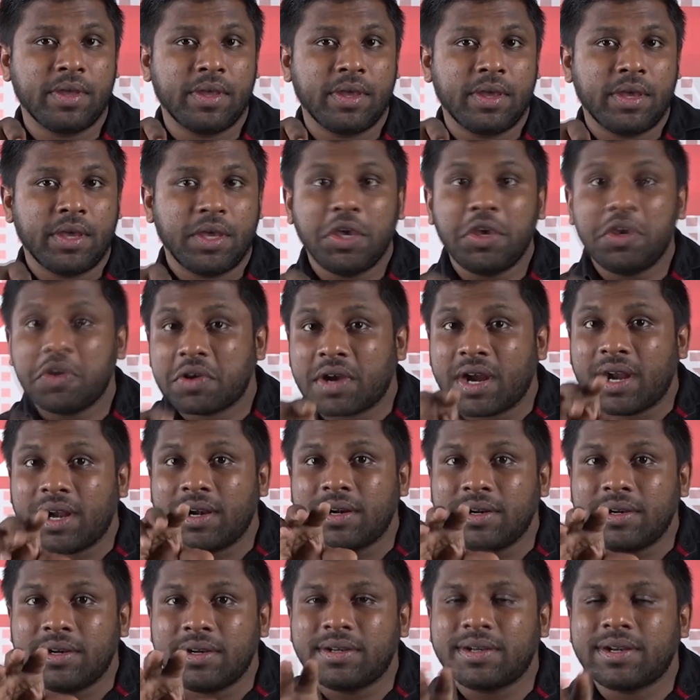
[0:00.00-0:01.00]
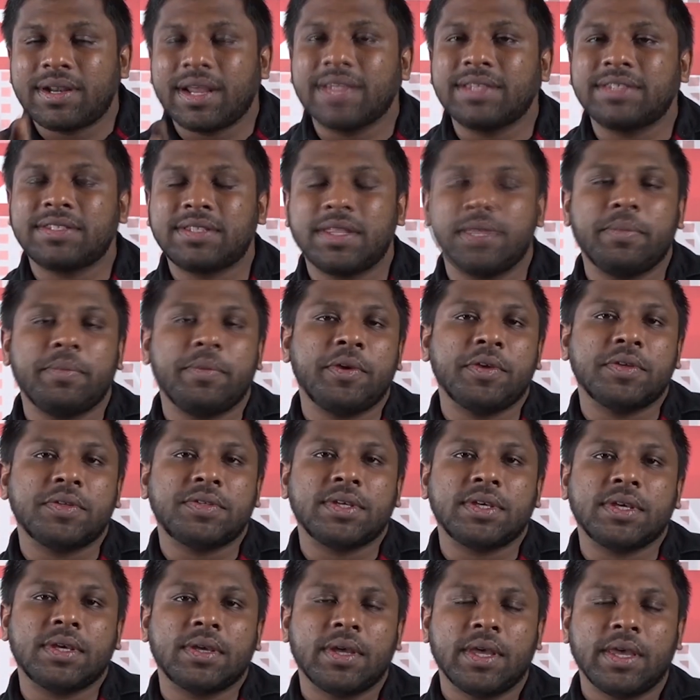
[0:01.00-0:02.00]
You can't touch the music.
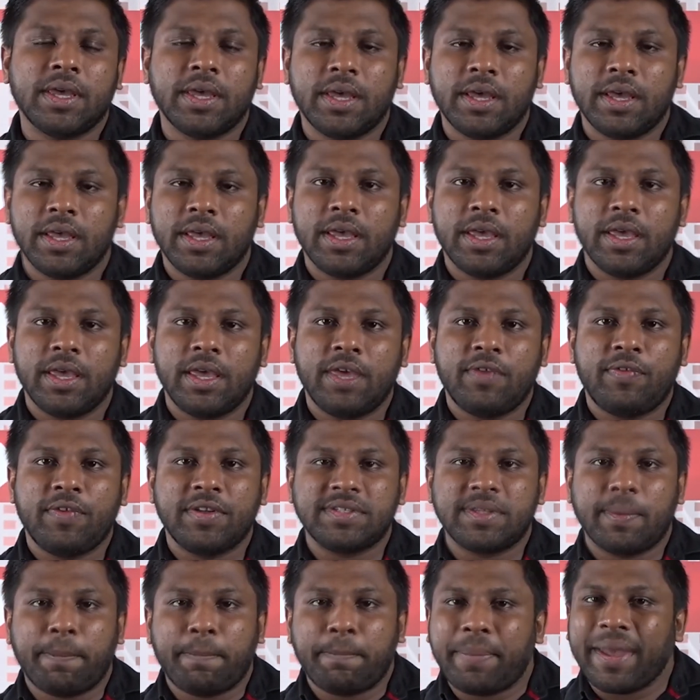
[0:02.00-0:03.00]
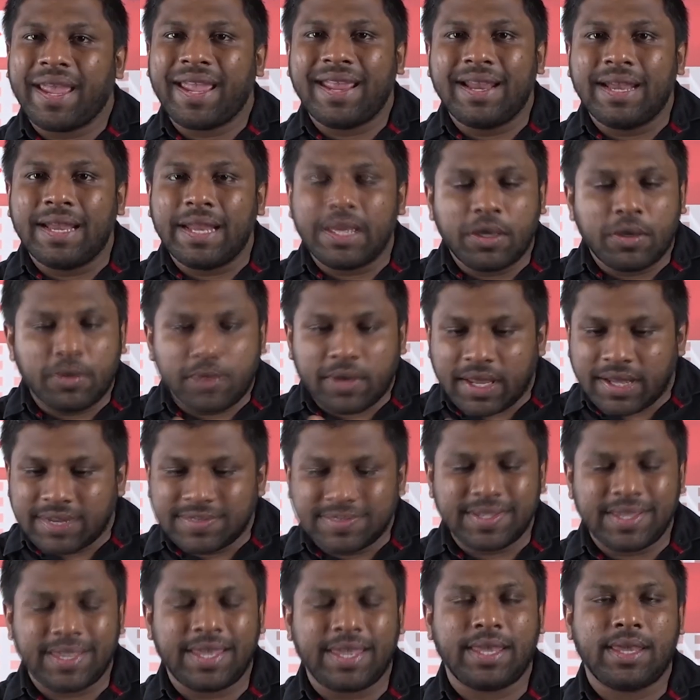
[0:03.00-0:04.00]
If it's a painting, you can
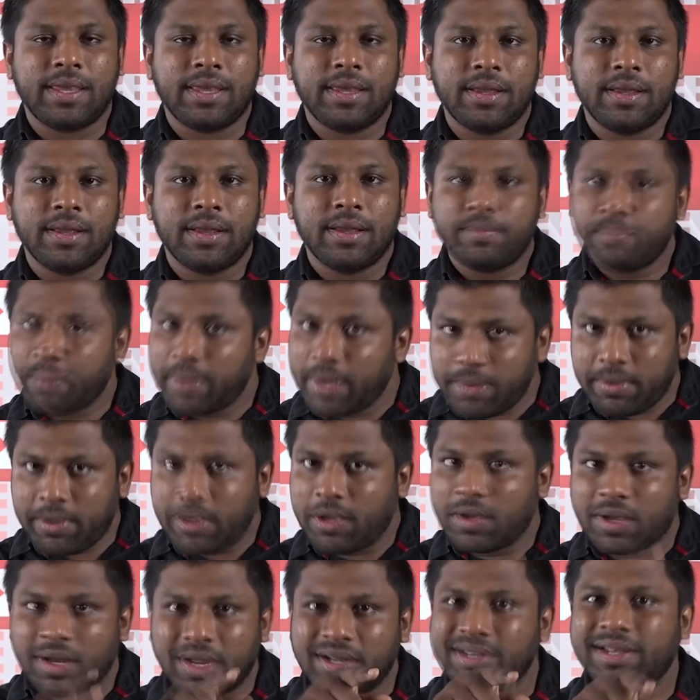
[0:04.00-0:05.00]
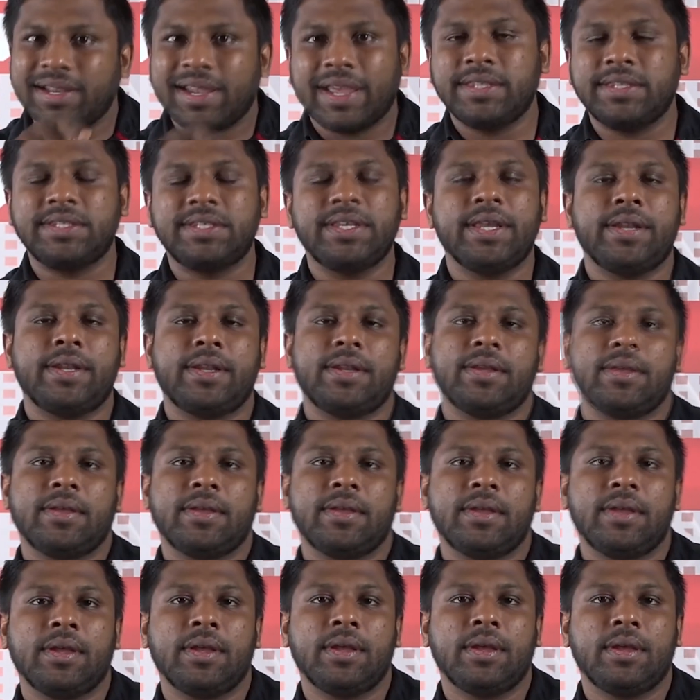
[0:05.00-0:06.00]
see. Maybe you can touch it.
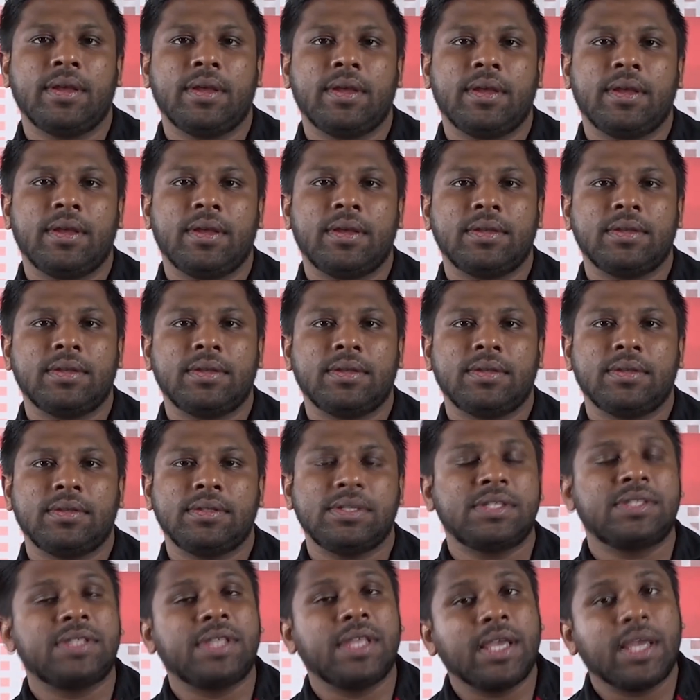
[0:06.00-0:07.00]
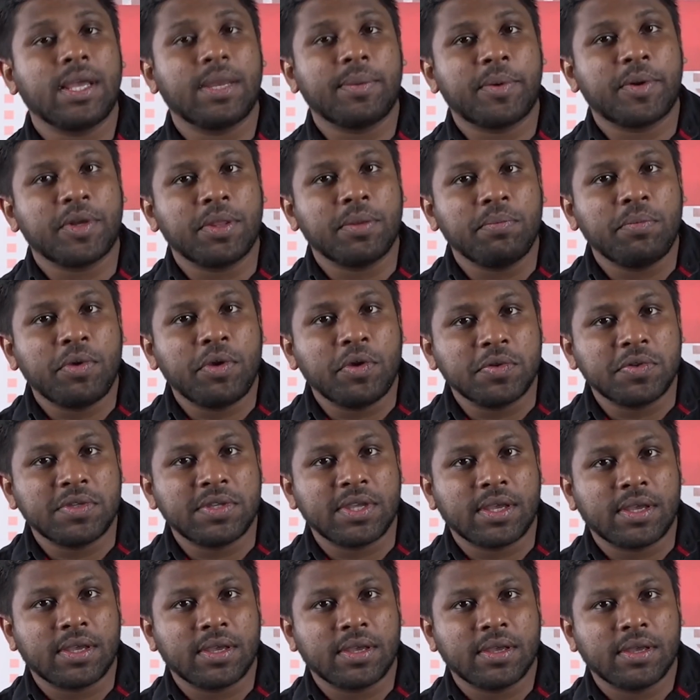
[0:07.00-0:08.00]
Just think about the music.
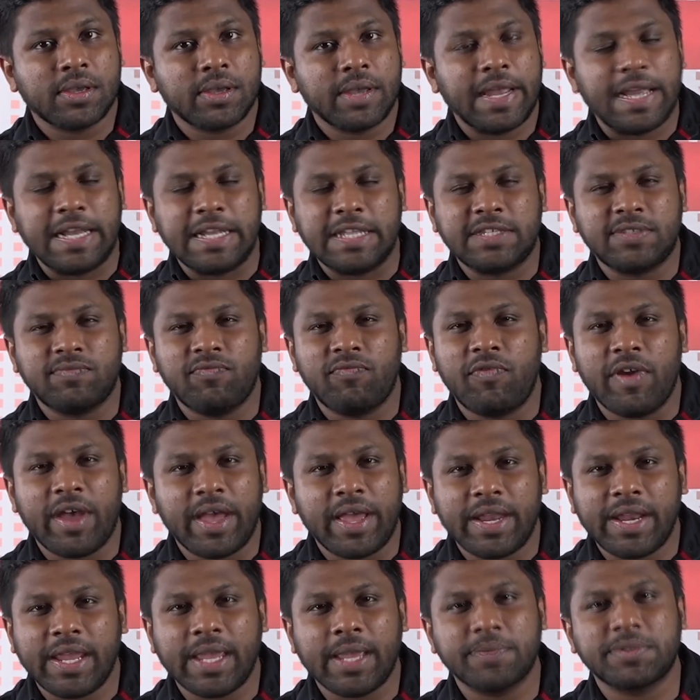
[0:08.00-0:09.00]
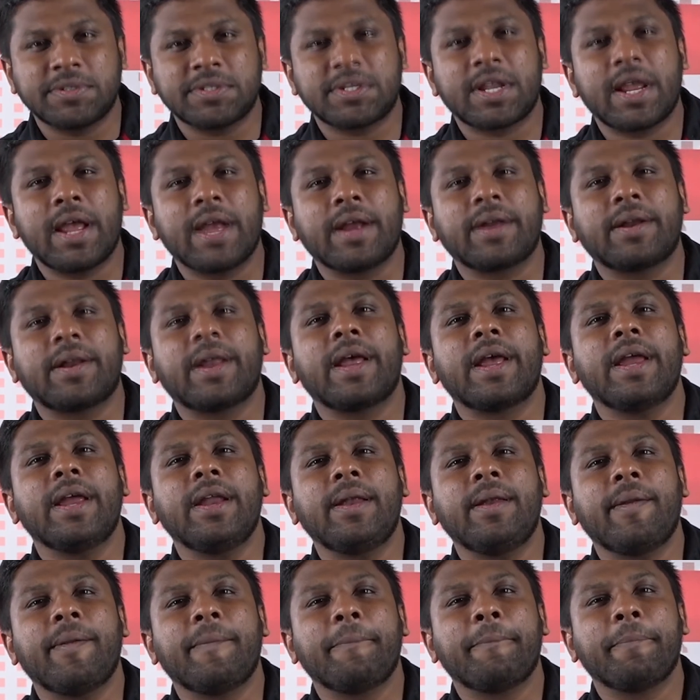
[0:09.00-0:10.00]
It's very abstract, right?
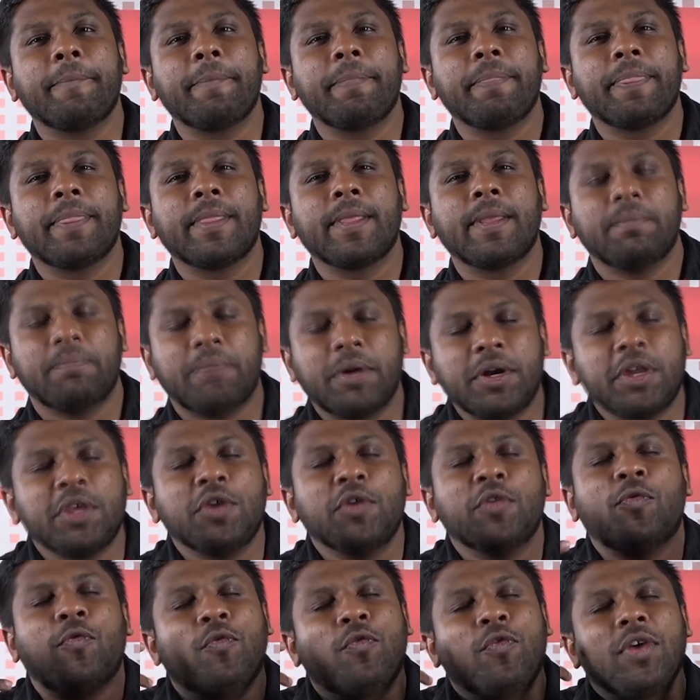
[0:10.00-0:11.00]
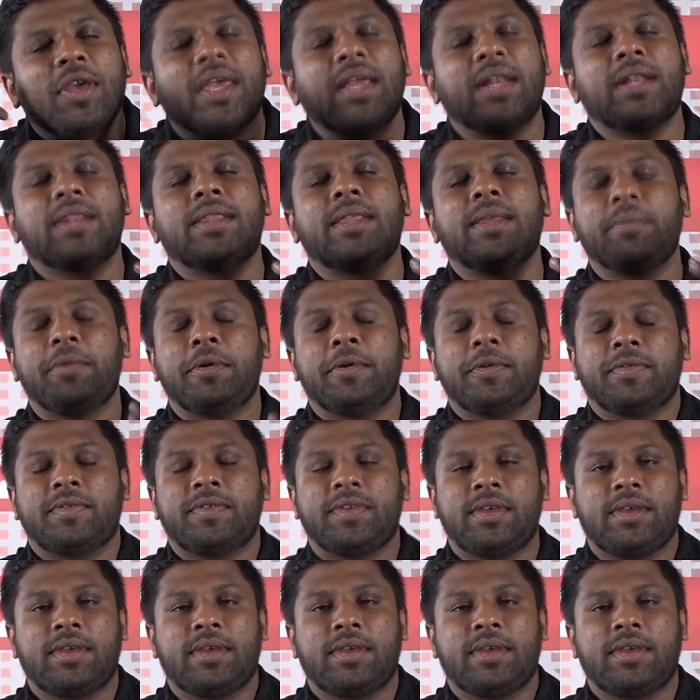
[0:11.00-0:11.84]
But you feel the music.